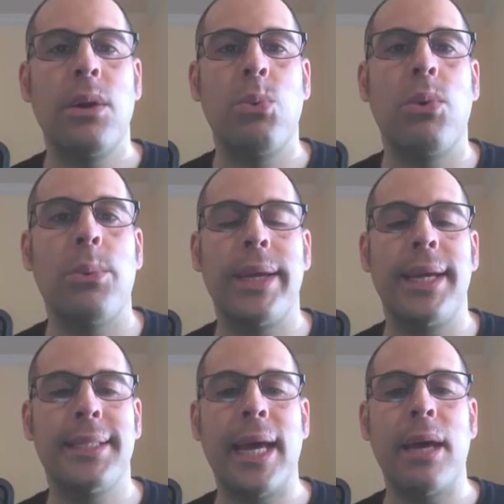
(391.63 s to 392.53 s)
When we
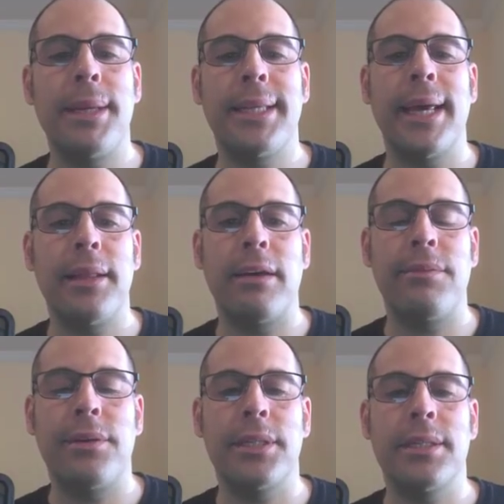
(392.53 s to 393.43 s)
examine debt
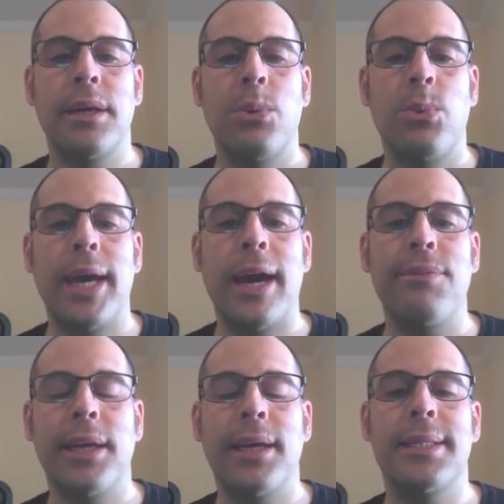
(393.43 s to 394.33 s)
levels, we
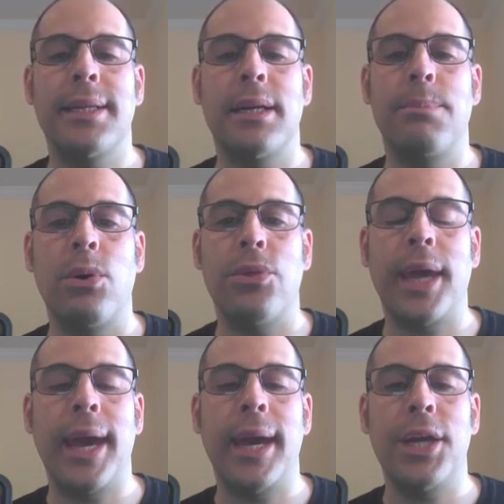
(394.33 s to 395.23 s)
have to consider both
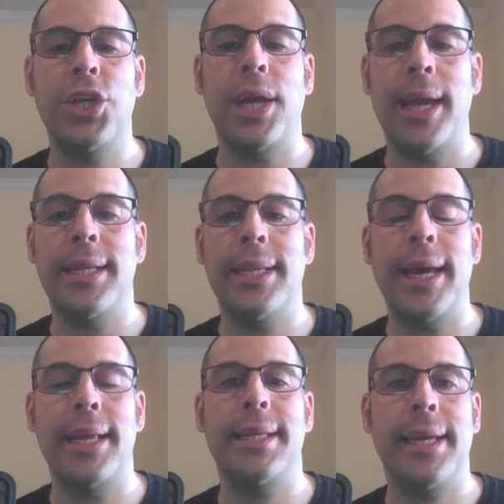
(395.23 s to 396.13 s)
cash and
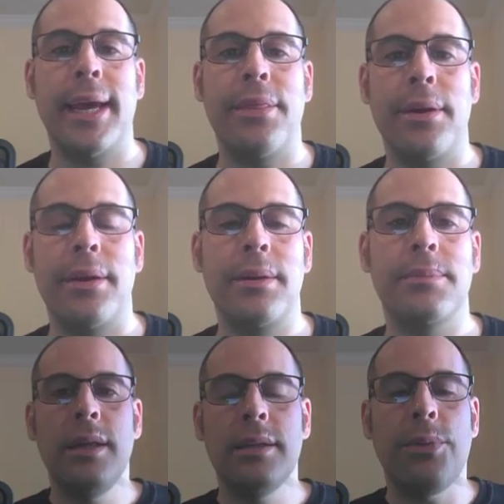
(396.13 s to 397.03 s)
debt together.
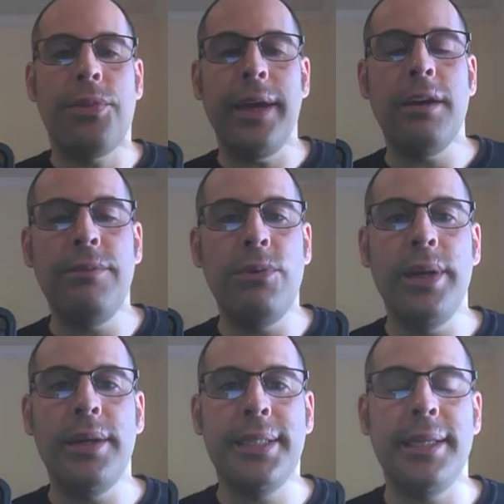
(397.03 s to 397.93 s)
So think of it
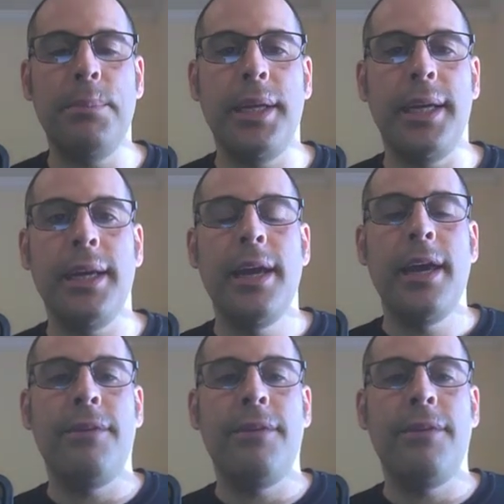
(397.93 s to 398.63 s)
real simply.